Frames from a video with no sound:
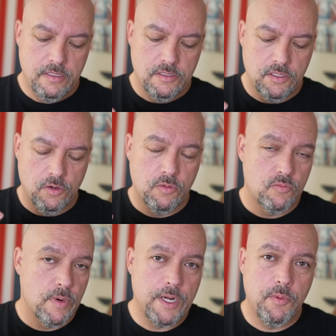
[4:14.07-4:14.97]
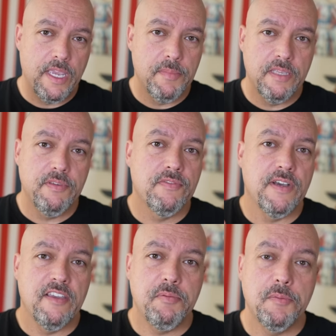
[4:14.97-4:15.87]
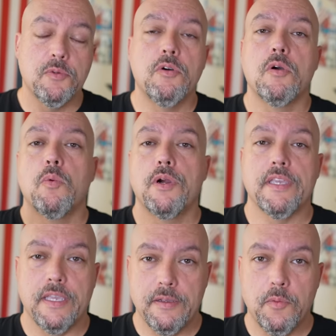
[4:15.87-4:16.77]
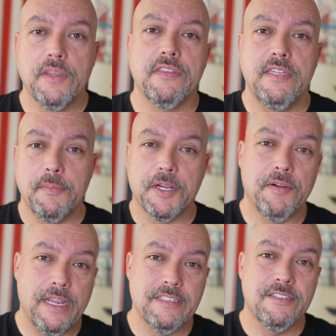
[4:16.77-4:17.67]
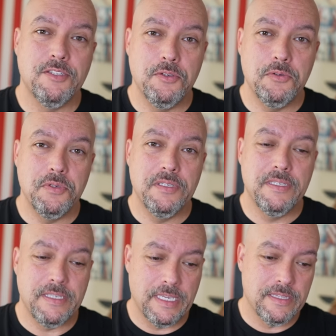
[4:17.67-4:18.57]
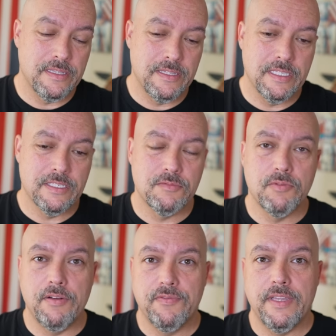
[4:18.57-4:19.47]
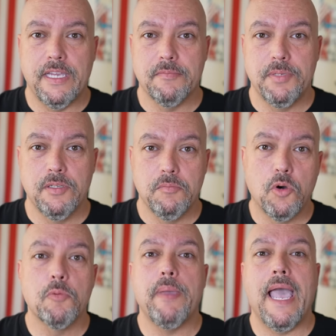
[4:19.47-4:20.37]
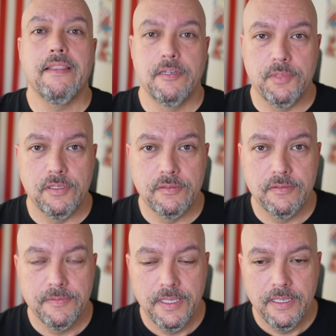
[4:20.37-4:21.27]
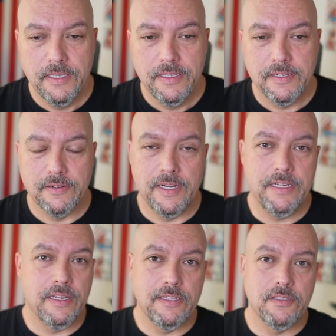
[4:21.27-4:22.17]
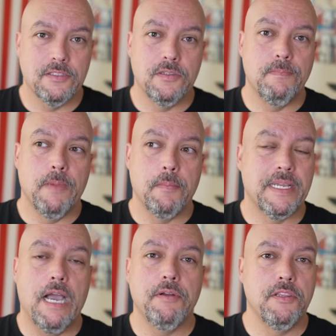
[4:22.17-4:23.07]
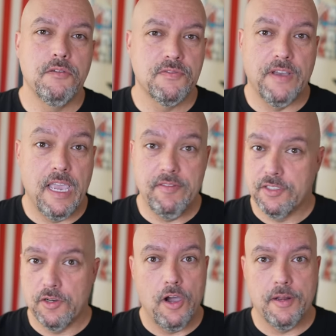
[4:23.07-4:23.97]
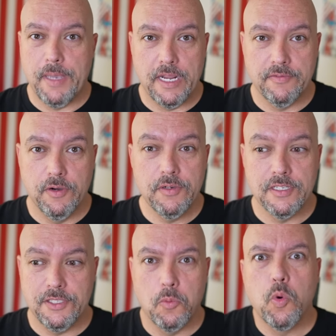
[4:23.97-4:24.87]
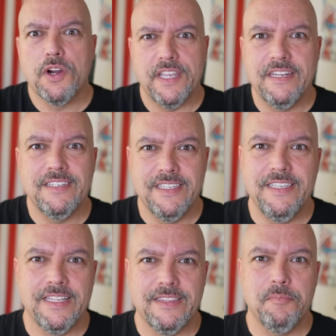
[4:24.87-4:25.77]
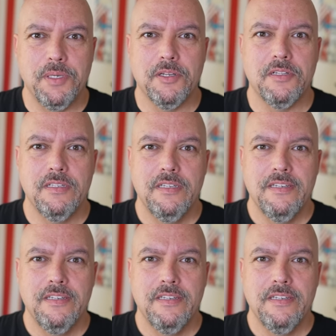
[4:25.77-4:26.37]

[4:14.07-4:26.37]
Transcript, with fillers: So right away, I'm going to give you five people who are working with the Democrats to get this red flag bill more palatable. All right, and I'm counting those five as an automatic vote because they're working to get the bill